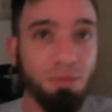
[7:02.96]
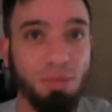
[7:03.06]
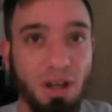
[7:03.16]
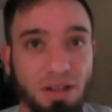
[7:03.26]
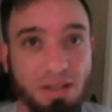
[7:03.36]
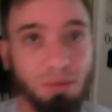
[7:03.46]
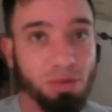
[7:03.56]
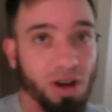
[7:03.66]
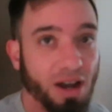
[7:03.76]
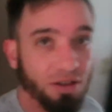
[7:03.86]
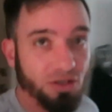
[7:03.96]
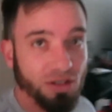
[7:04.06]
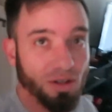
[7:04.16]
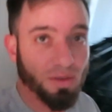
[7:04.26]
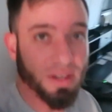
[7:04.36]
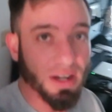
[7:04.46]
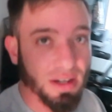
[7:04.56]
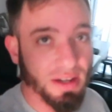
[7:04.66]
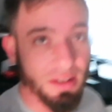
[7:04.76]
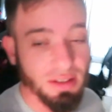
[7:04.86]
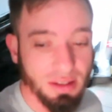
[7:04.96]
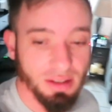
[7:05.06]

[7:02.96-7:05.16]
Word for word: Mel is at a bridal show with Anieli.